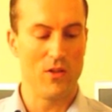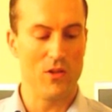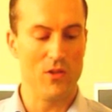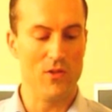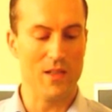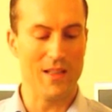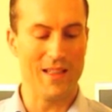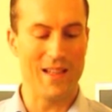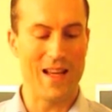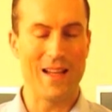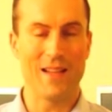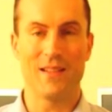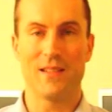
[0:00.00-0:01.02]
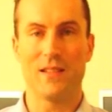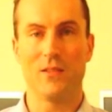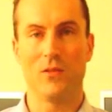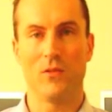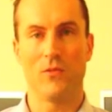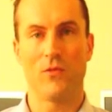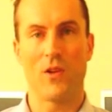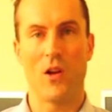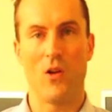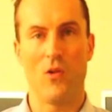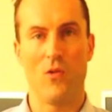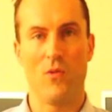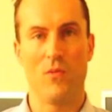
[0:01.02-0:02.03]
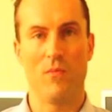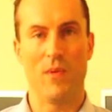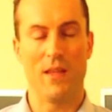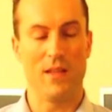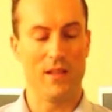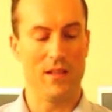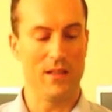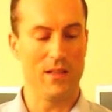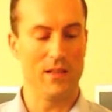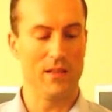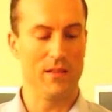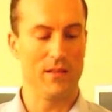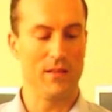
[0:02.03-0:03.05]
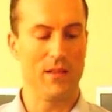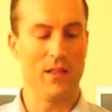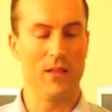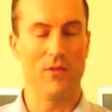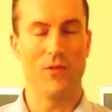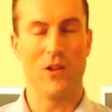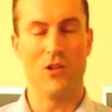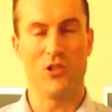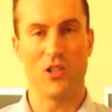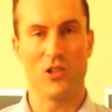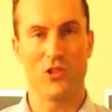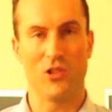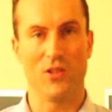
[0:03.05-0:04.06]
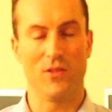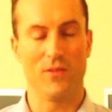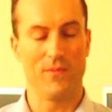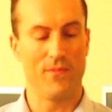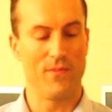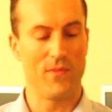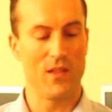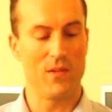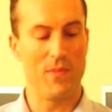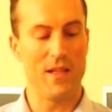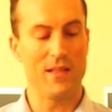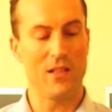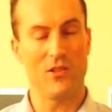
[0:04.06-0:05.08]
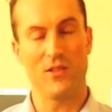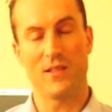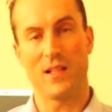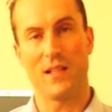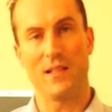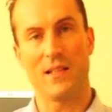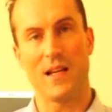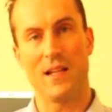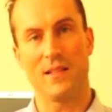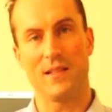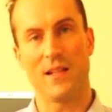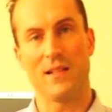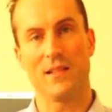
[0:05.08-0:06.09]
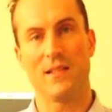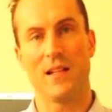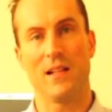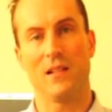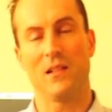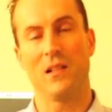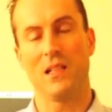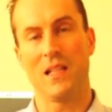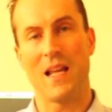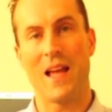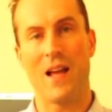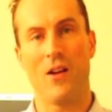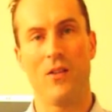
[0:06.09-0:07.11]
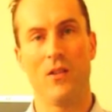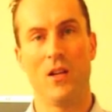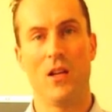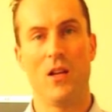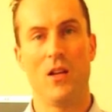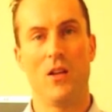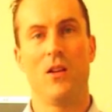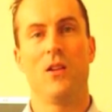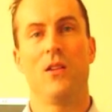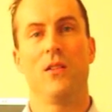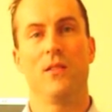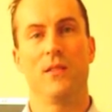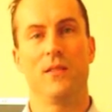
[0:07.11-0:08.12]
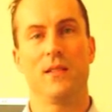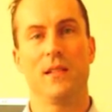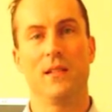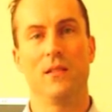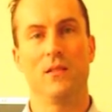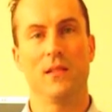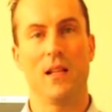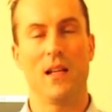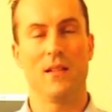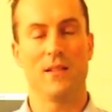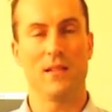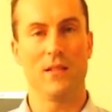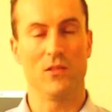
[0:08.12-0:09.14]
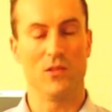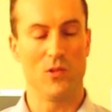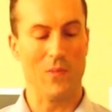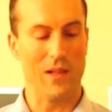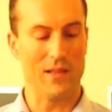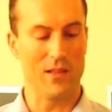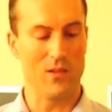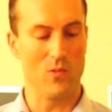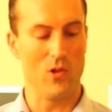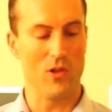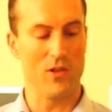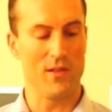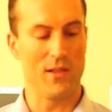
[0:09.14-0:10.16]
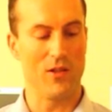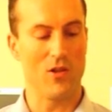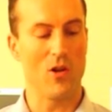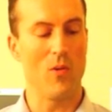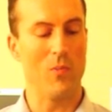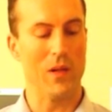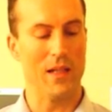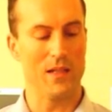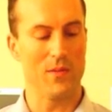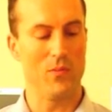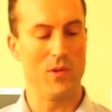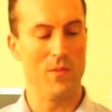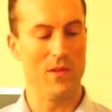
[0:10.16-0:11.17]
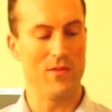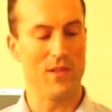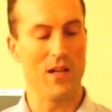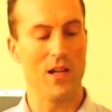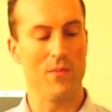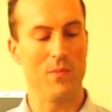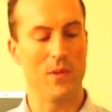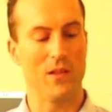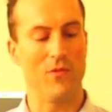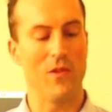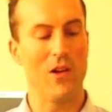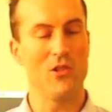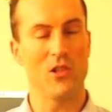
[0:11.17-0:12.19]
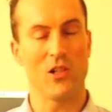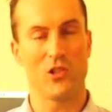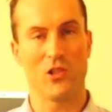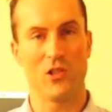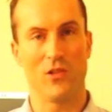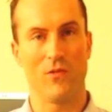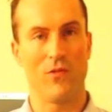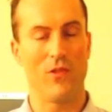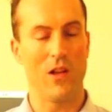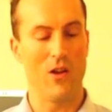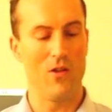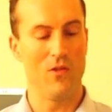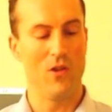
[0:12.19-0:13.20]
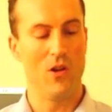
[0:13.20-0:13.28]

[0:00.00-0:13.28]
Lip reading: using the unseal flow method in the flow junction. It's best that you study TACE and understand clearly how the sealed and unsealed duplexes work, because they're a complex primitive type, but the flow junction and flow